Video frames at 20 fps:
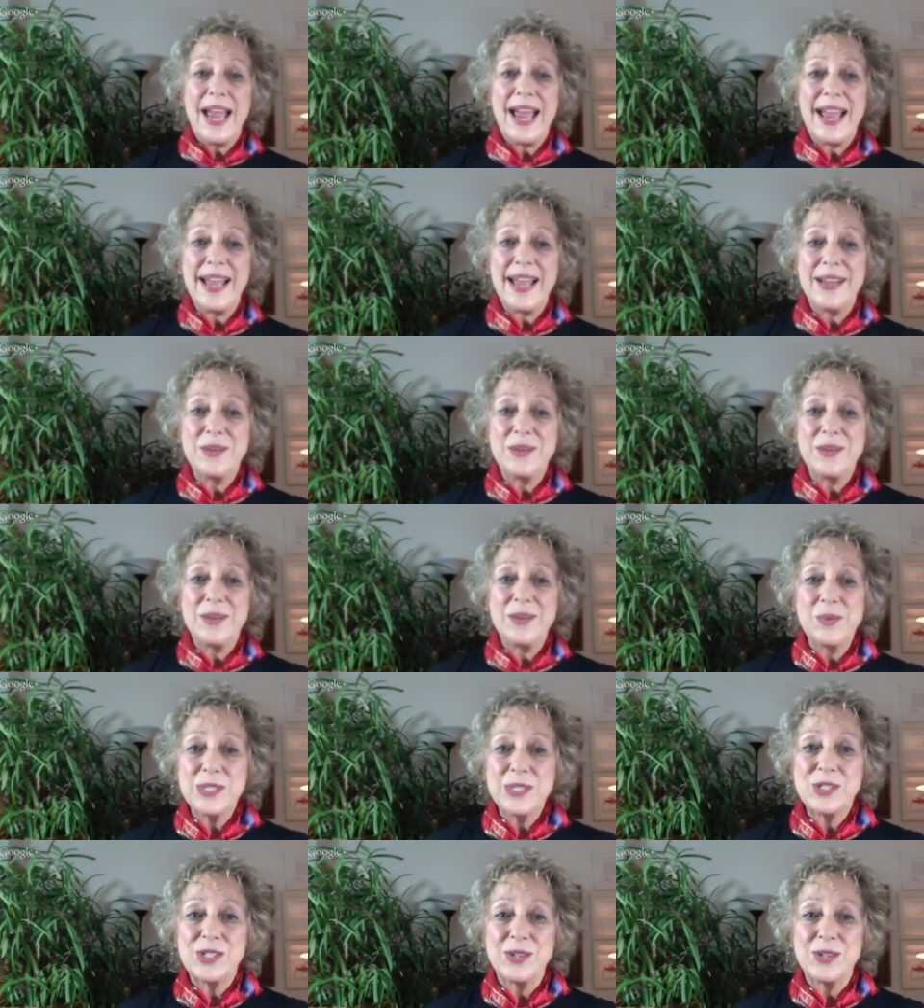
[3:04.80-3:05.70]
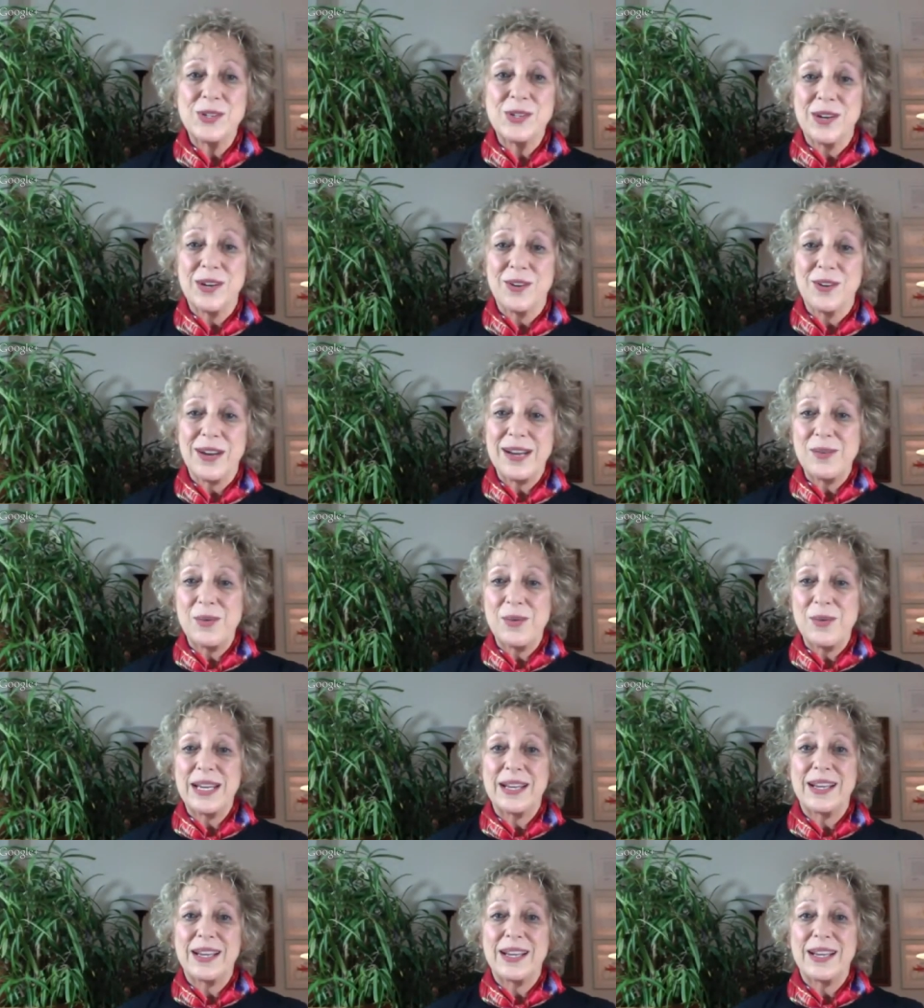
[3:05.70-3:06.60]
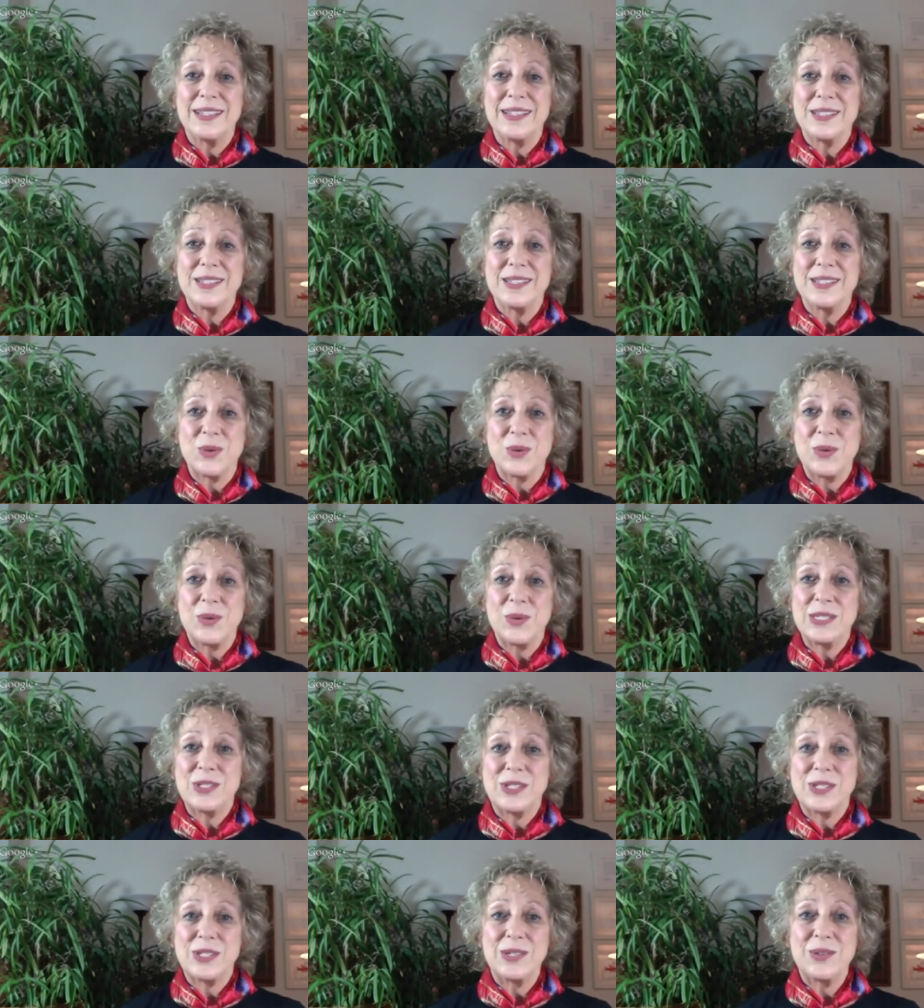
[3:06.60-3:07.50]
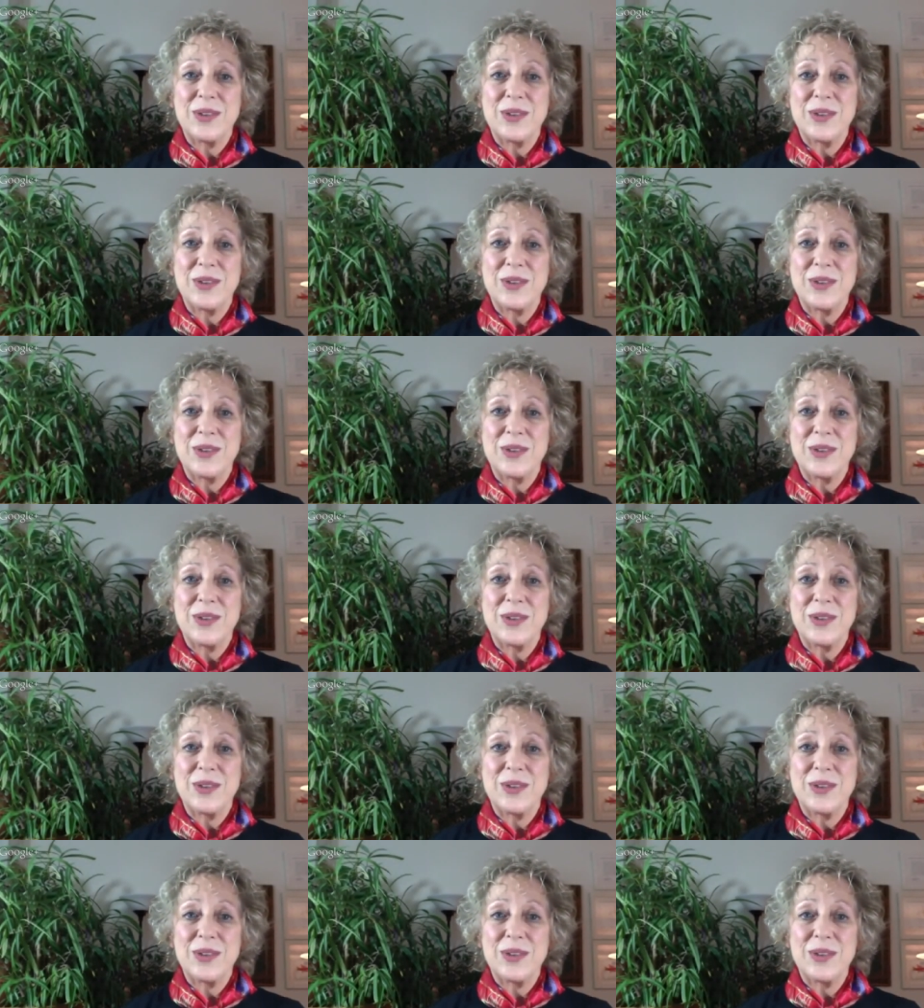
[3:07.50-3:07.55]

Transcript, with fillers: And wishing you a great week until we see you